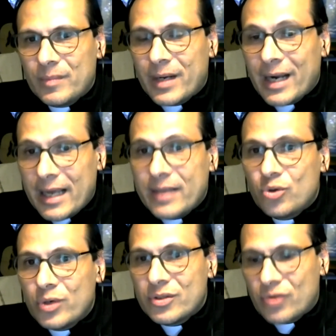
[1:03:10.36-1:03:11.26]
relate
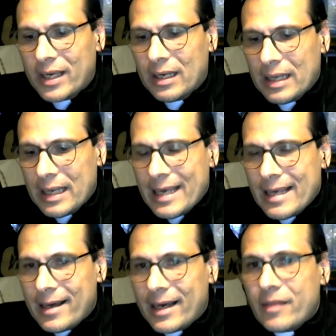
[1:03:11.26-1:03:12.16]
to Israel.
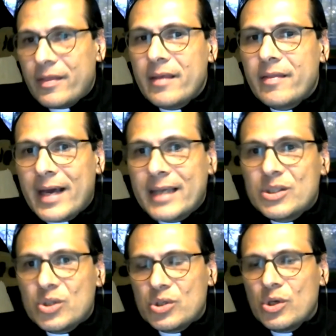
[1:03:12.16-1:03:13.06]
And I think
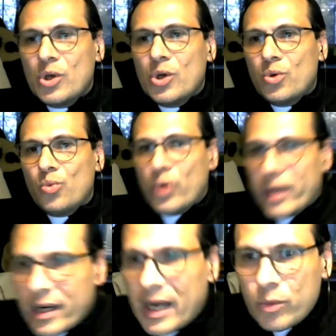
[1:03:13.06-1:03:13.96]
that's
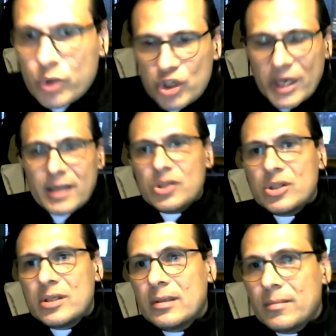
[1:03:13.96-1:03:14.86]
where I would
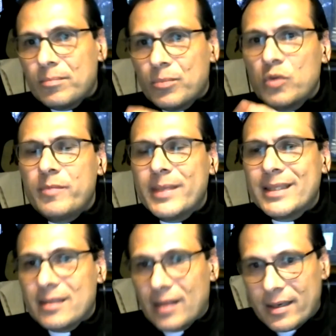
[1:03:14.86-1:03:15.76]
challenge
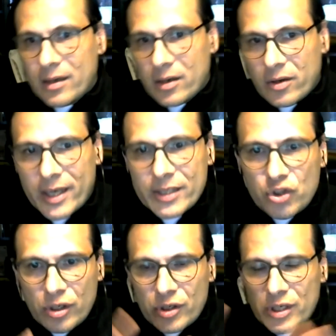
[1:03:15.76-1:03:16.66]
movements like Christ
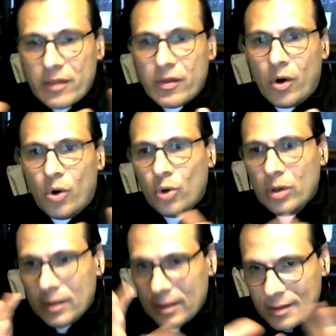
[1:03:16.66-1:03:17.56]
Church and the
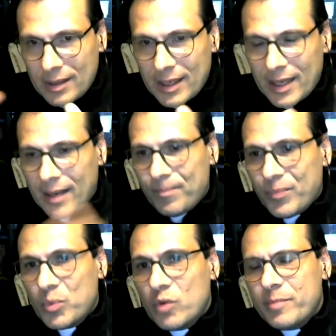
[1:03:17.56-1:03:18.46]
whole
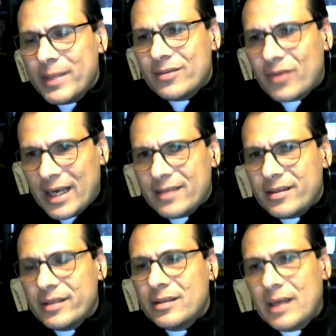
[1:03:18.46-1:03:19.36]
movement
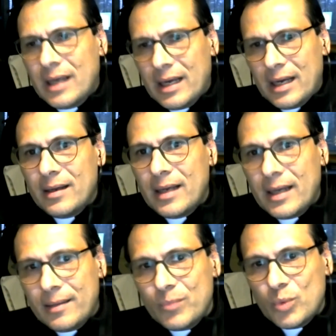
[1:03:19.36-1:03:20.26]
related,
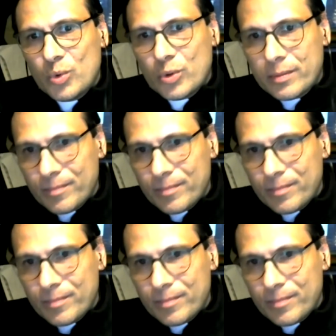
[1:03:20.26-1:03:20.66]
or